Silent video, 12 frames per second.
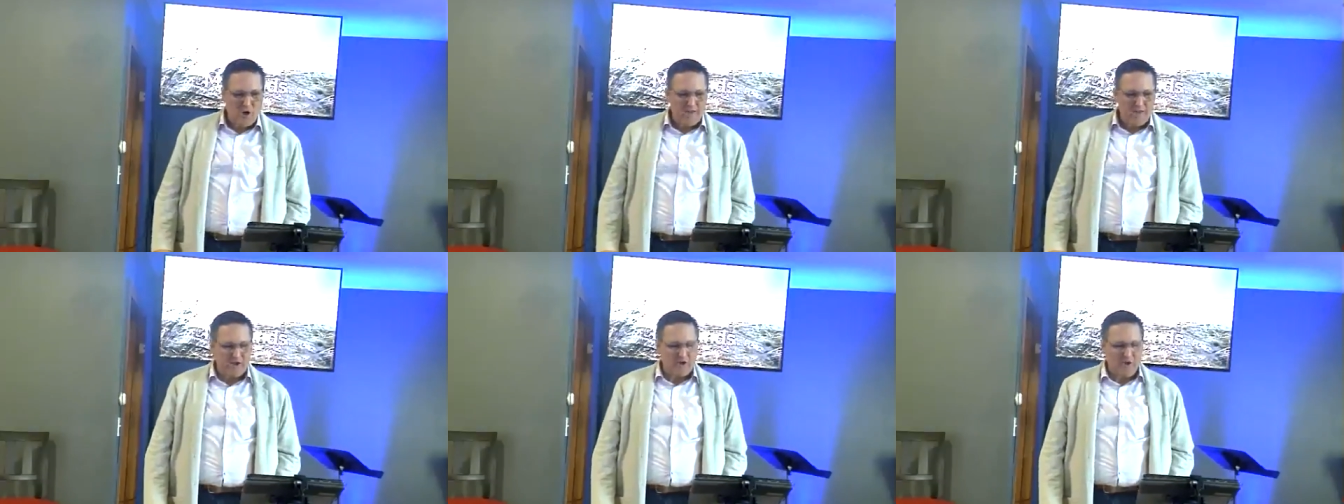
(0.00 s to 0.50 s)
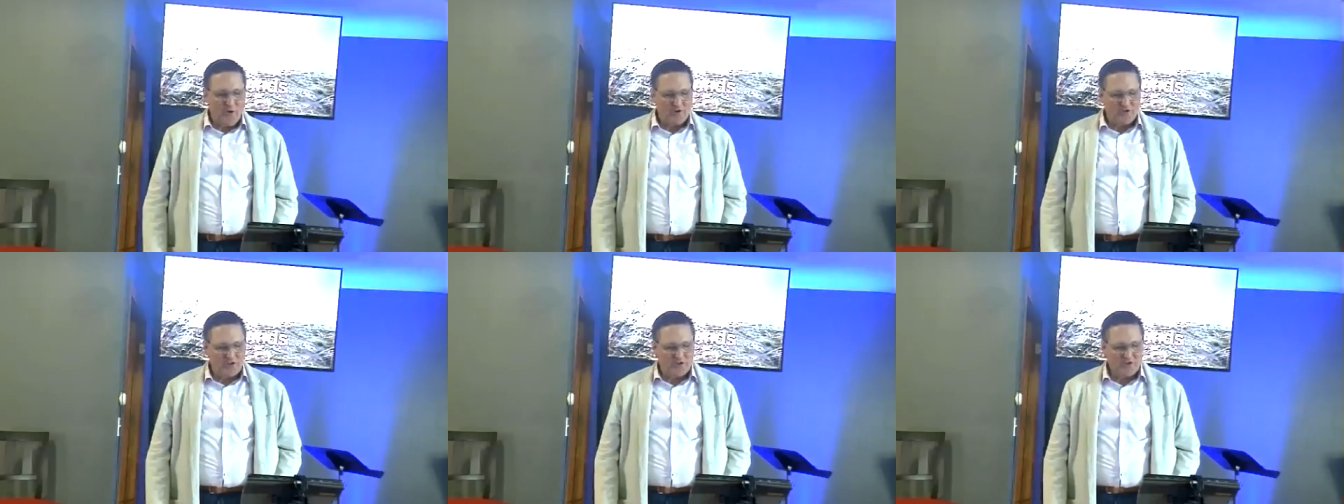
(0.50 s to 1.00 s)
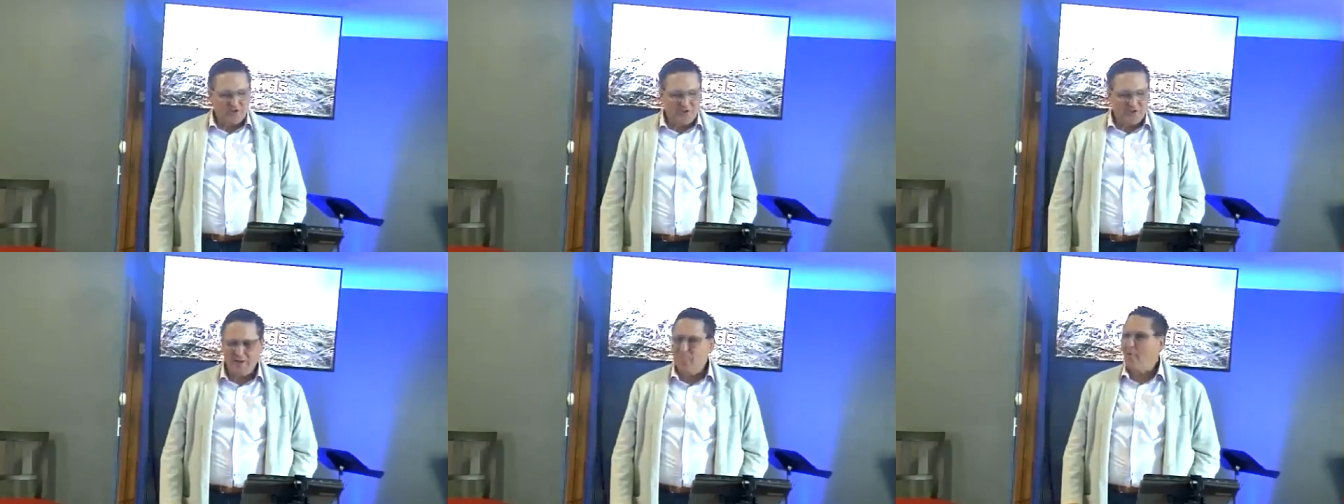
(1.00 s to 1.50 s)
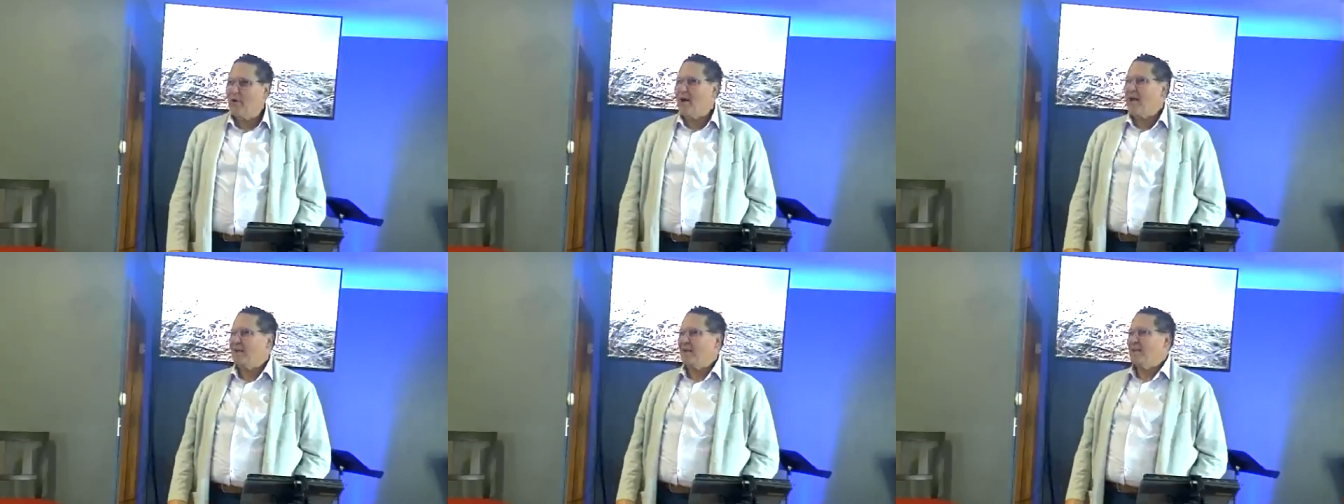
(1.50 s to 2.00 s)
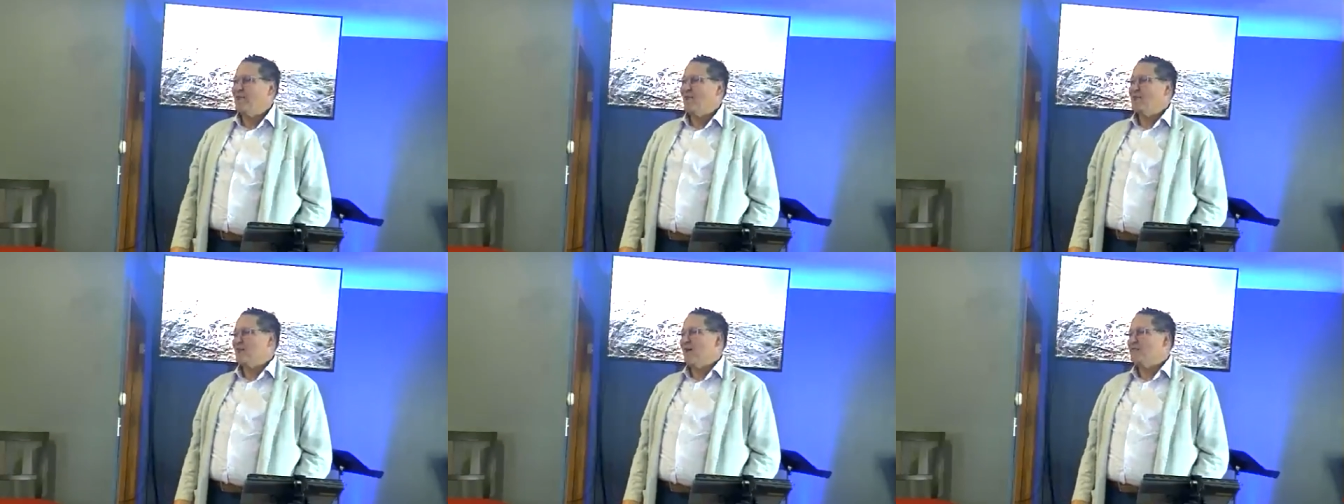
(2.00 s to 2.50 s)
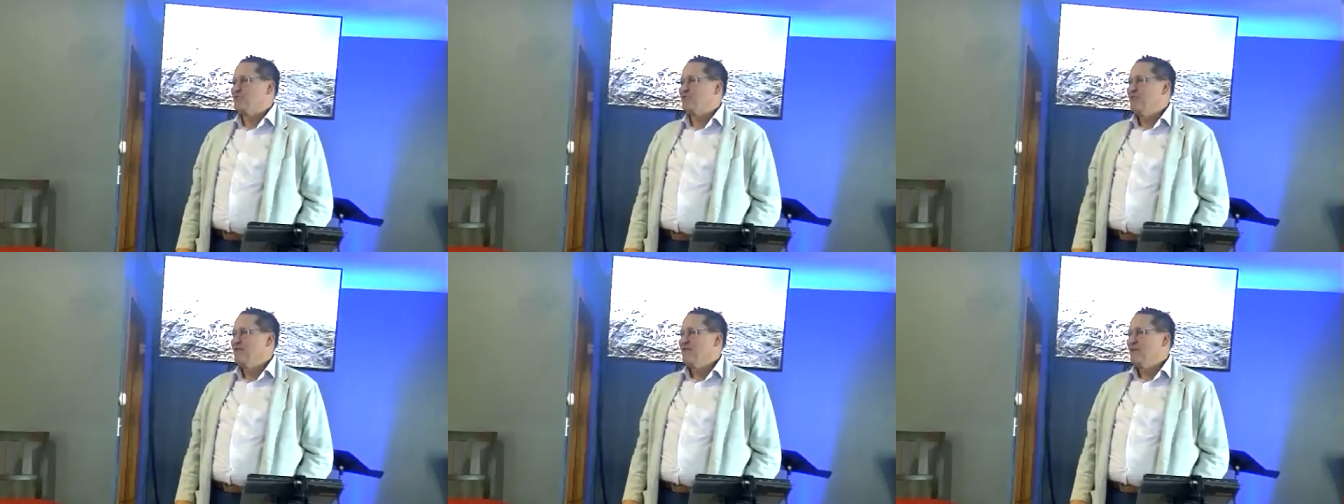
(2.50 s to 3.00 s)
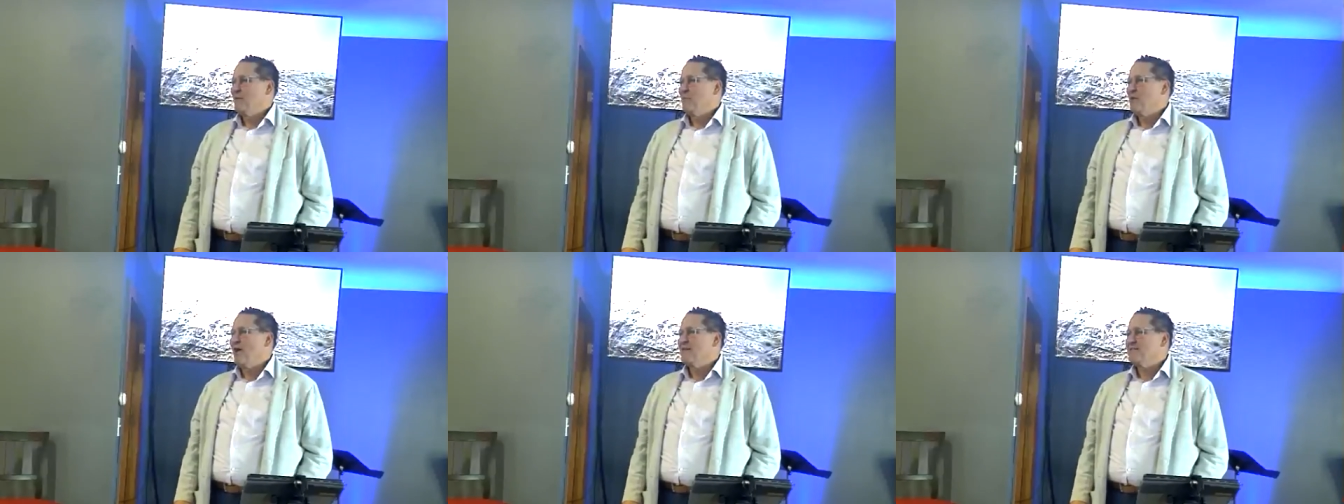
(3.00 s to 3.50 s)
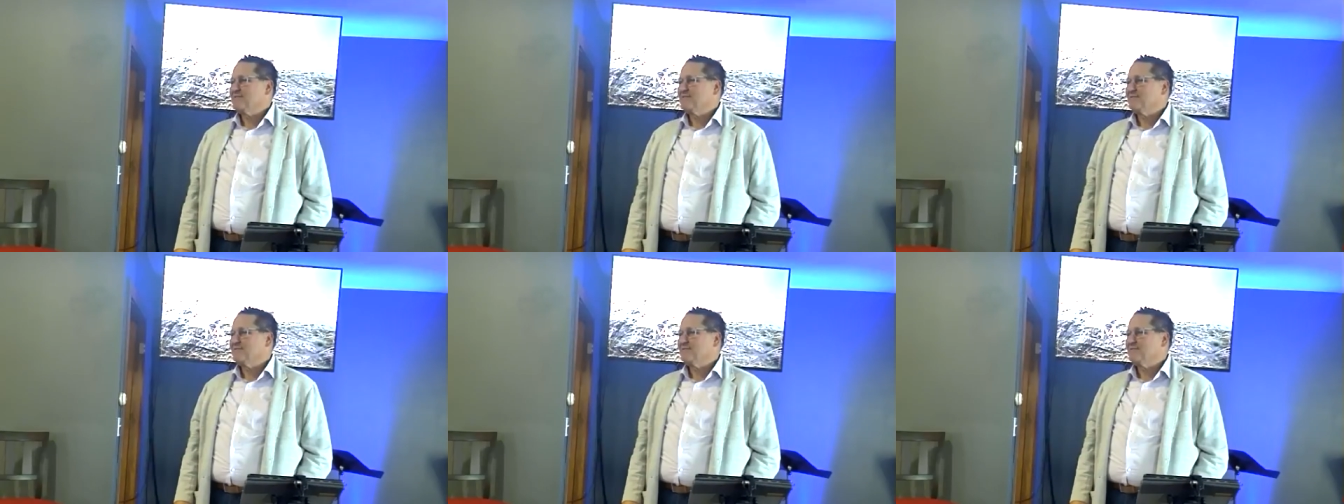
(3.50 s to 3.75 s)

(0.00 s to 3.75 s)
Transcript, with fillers: way that encourages us to think more highly of ourselves than we ought.